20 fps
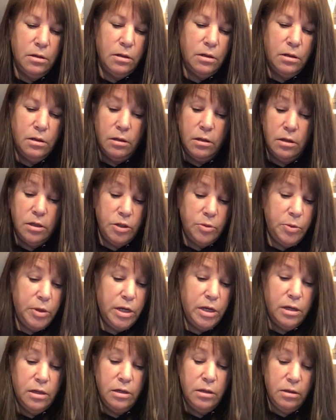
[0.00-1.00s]
a lunch
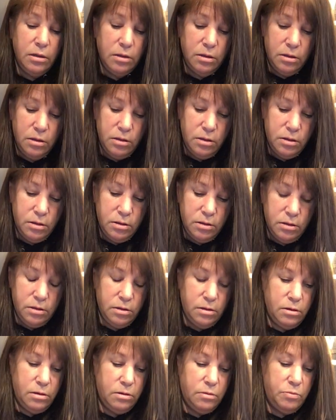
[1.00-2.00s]
bag,
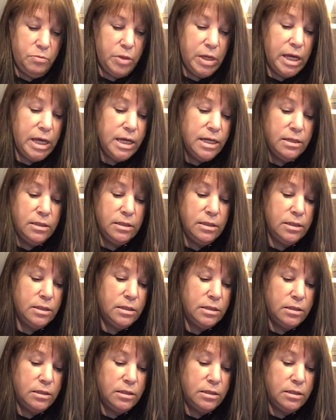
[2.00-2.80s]
paint,